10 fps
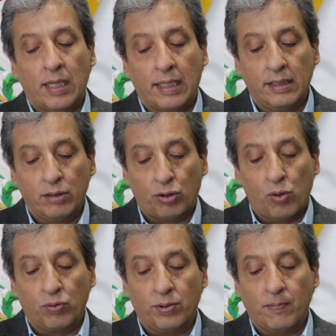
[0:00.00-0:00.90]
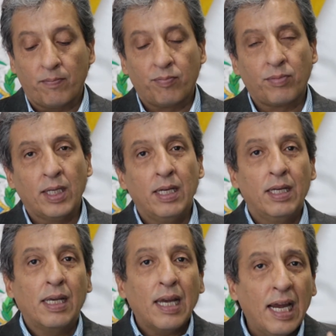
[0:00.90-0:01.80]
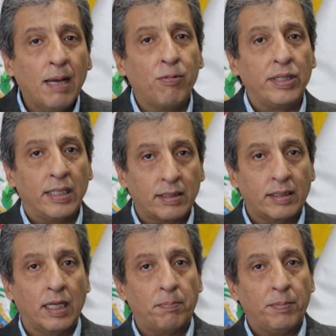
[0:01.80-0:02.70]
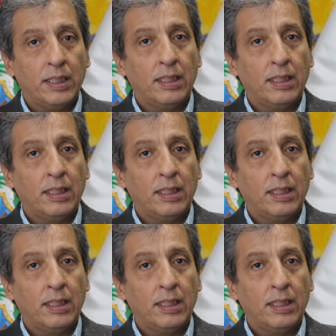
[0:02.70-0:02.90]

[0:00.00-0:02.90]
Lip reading: landing zones. Every step